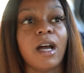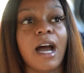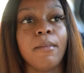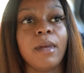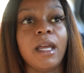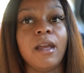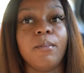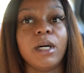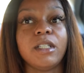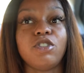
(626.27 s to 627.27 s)
I
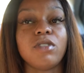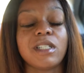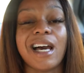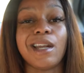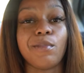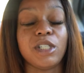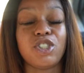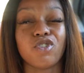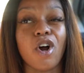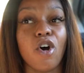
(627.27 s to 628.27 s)
mean, but you just gotta be
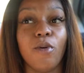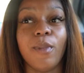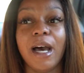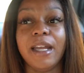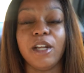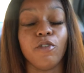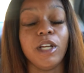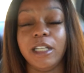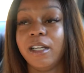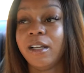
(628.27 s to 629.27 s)
strong-minded,
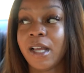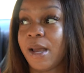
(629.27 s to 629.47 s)
really.